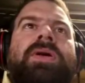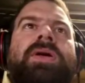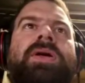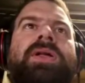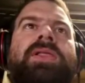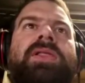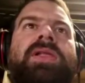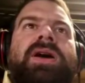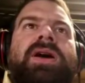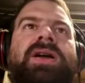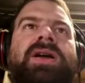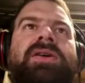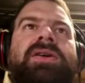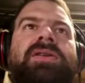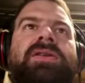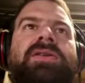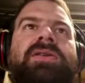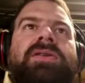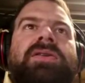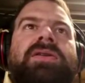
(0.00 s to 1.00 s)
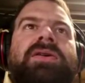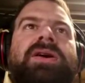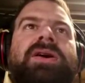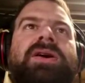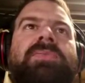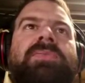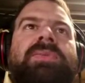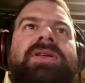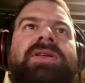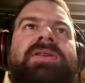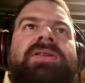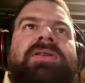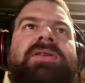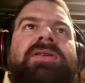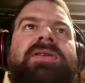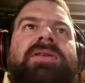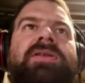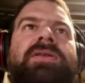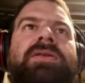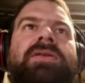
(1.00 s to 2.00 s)
Like, I mean,
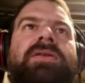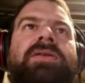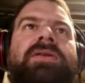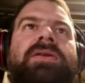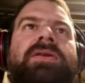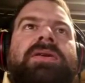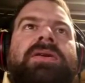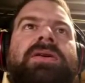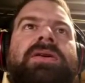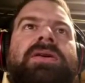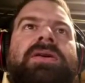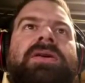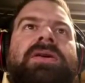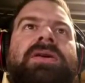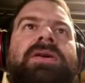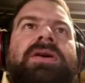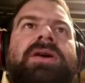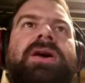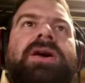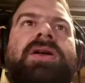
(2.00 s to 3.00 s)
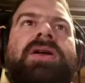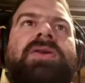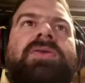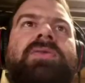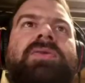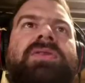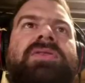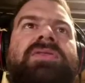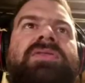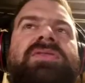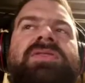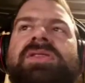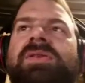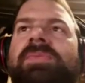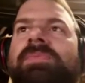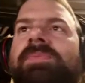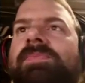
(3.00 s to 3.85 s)
I don't want to see the...